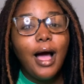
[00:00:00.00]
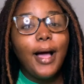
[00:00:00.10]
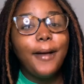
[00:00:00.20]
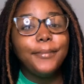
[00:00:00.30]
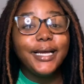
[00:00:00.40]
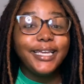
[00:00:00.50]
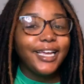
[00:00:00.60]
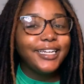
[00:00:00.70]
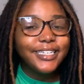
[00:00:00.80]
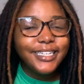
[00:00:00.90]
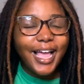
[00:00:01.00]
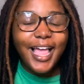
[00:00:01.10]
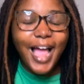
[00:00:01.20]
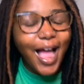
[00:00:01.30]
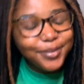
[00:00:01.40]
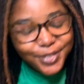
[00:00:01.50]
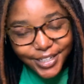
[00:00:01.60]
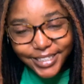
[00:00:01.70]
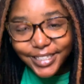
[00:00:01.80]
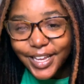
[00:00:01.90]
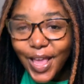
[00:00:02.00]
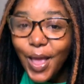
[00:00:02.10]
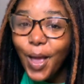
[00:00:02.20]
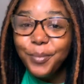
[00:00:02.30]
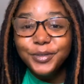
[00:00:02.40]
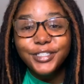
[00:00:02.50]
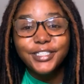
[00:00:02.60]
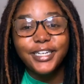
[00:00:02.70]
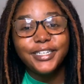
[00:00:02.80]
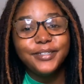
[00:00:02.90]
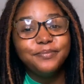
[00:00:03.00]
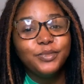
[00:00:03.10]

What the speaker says: Again, I'm greatly appreciated.